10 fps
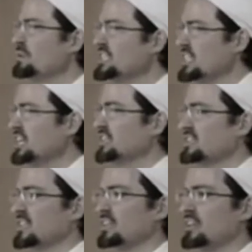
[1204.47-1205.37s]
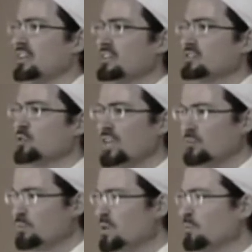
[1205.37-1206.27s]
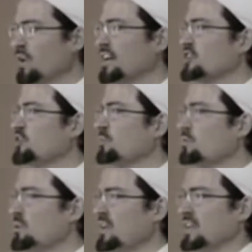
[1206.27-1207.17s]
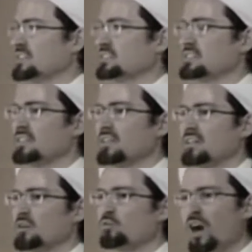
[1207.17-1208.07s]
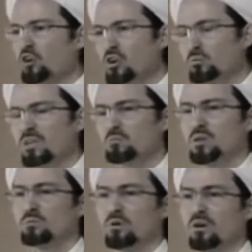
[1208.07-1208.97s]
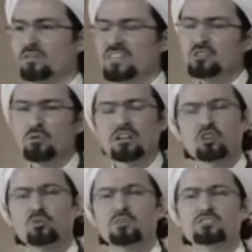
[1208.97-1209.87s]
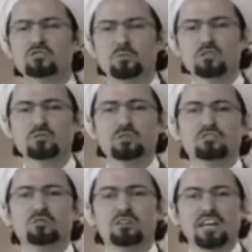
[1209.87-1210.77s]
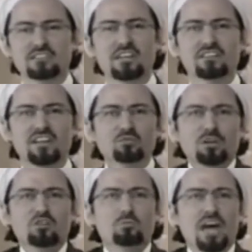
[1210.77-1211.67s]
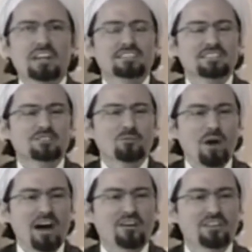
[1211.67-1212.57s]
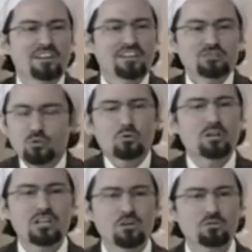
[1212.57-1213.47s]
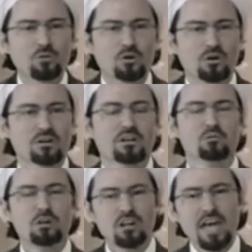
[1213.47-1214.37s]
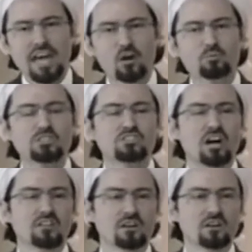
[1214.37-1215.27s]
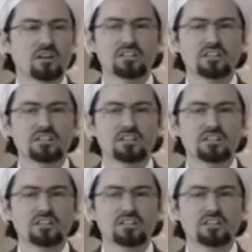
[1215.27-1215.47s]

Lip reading: human dignity, treating people like human beings, welcoming people. This is what humans are supposed to be doing. That's what humanity is about. That's what we're here for. We're here to help each other.